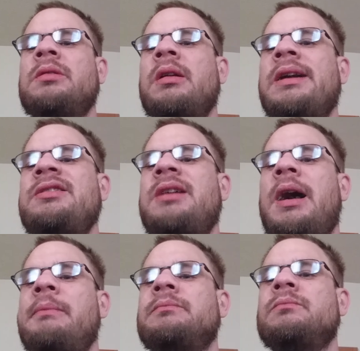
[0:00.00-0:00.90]
The lady
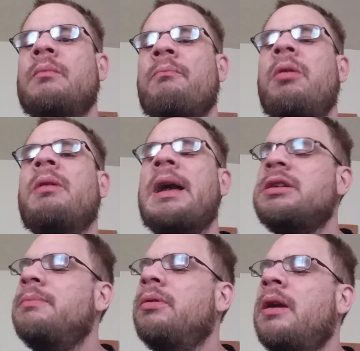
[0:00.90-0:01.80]
stopped, pull,
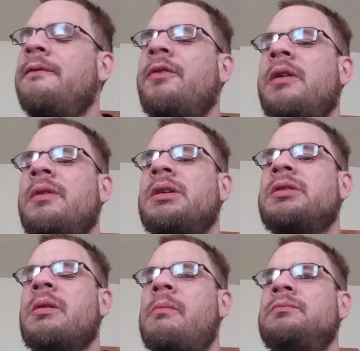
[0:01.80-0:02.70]
actually pulled out in front of us.
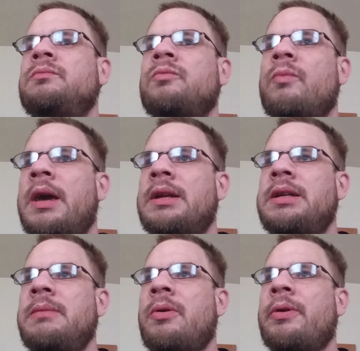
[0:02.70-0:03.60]
We had
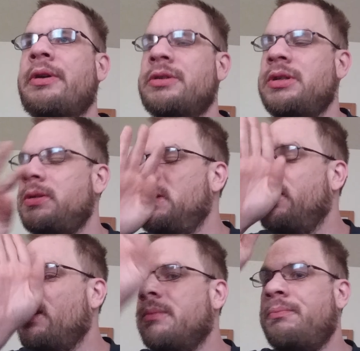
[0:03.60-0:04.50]
T-bone her because she
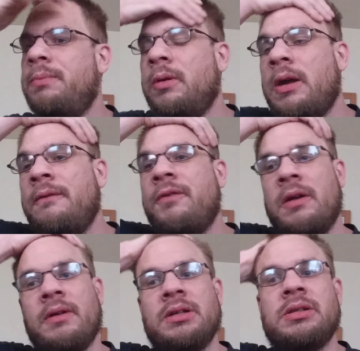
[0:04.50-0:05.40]
literally pulled out in
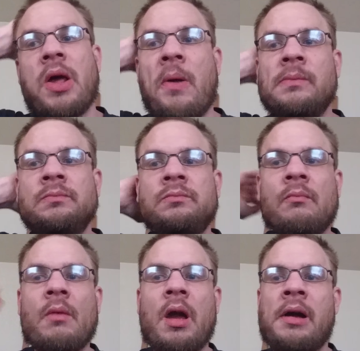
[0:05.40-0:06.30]
front of us.
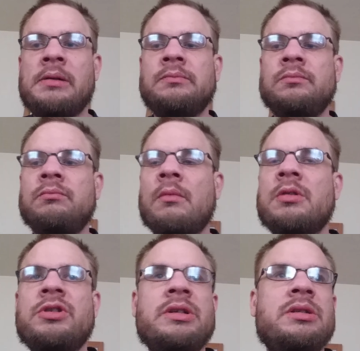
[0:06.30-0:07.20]
Um,
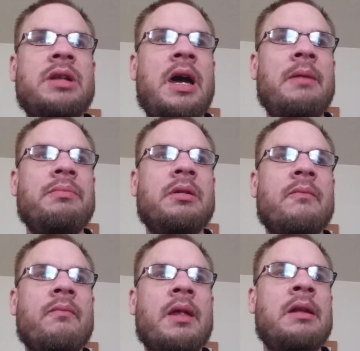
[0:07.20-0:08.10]
she stopped
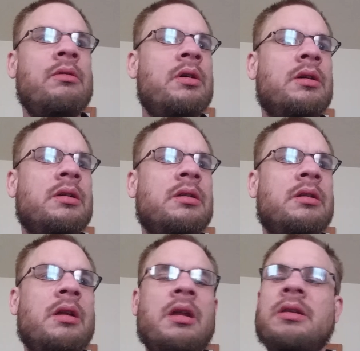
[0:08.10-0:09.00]
and looked,
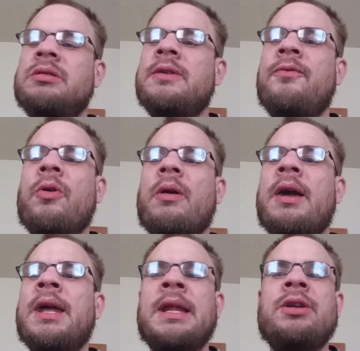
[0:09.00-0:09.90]
see if we are
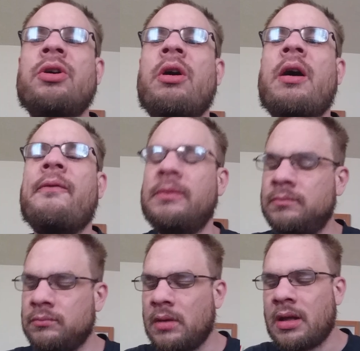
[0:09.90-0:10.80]
okay, and then took off.
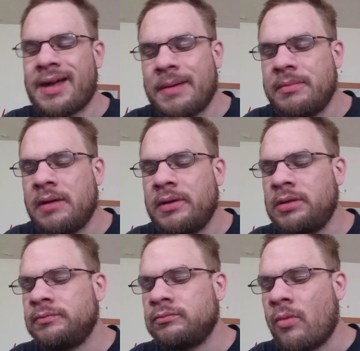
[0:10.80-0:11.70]
The cop never,